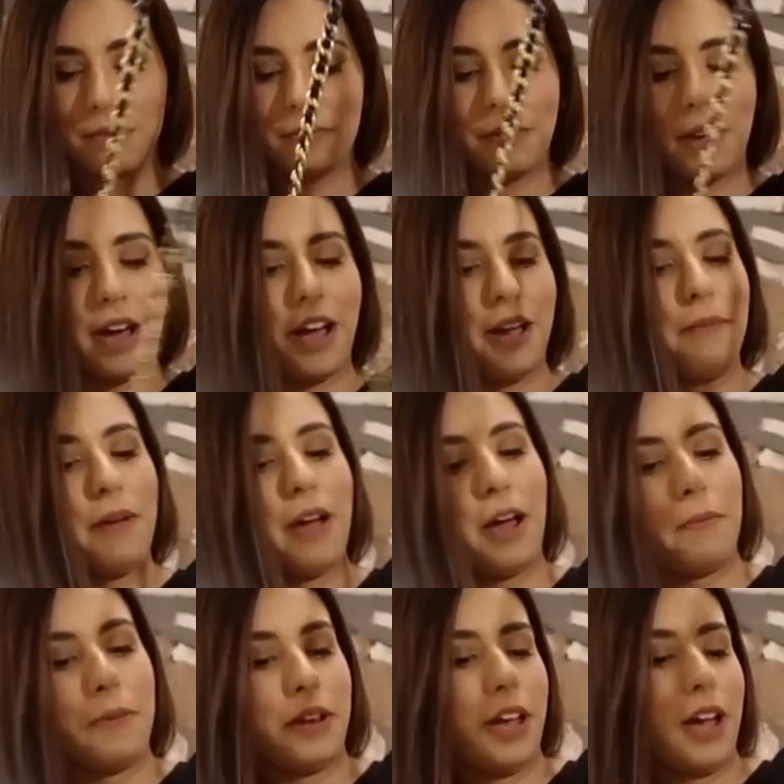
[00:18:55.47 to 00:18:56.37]
I'm
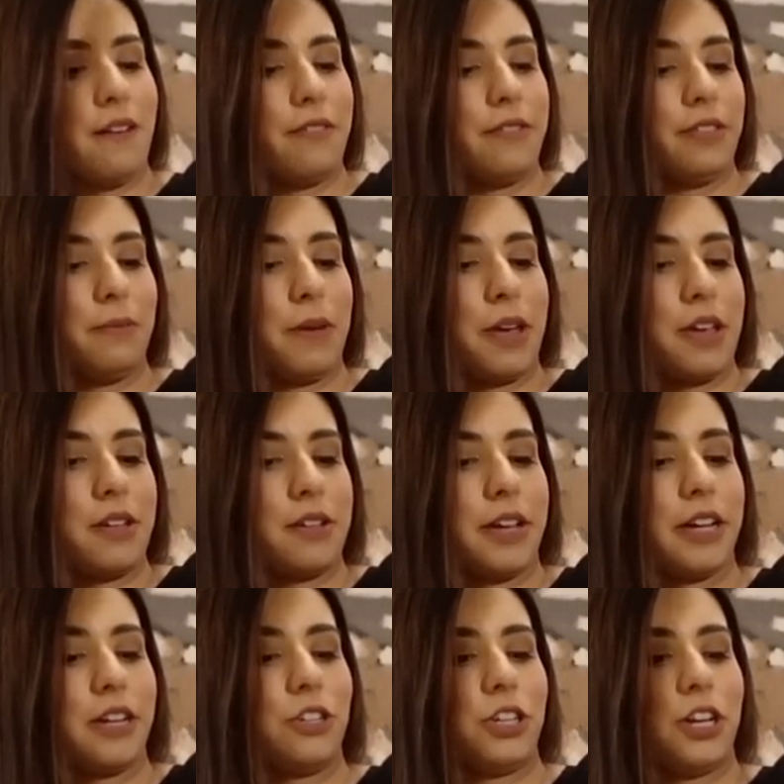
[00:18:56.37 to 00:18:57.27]
happy to have this in my
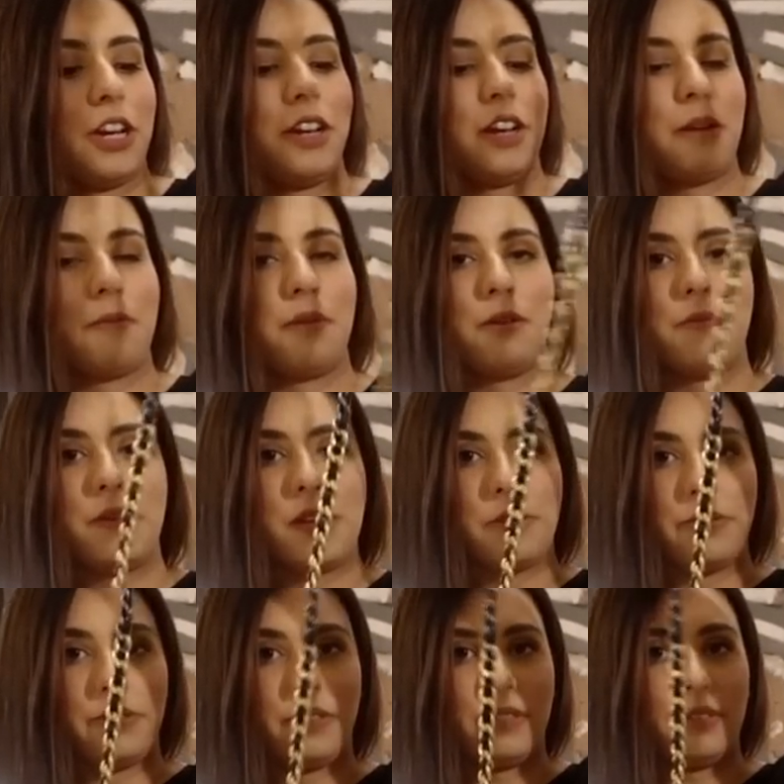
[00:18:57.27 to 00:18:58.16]
collection. I'm going to be
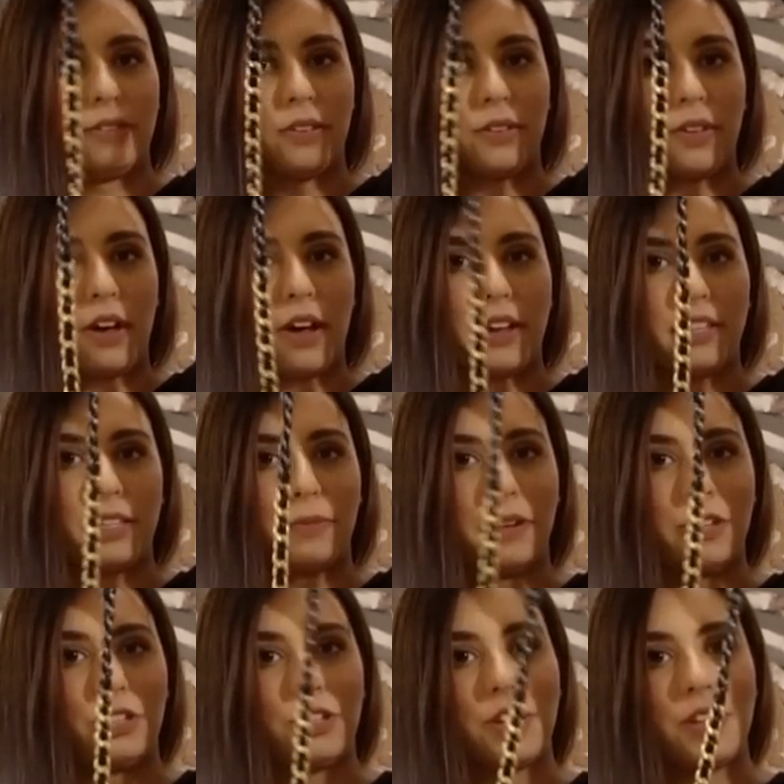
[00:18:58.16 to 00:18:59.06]
using this a lot,
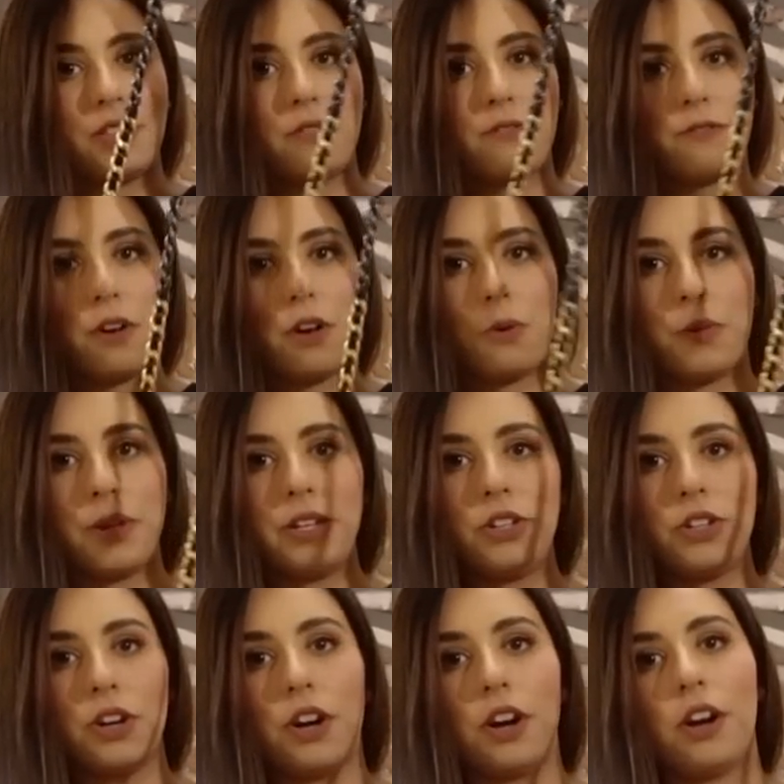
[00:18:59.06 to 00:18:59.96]
especially in the fall,
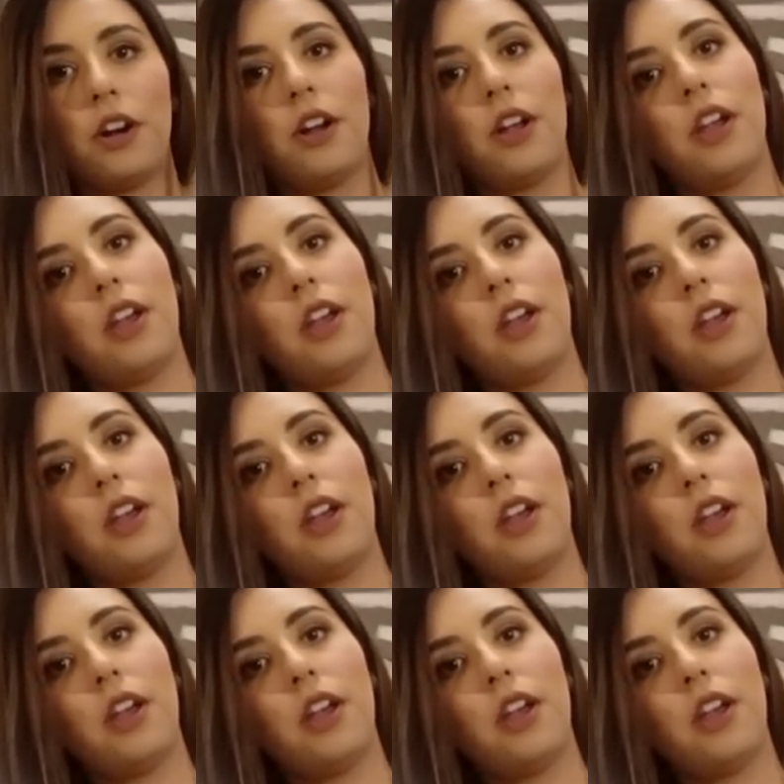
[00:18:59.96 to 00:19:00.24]
winter.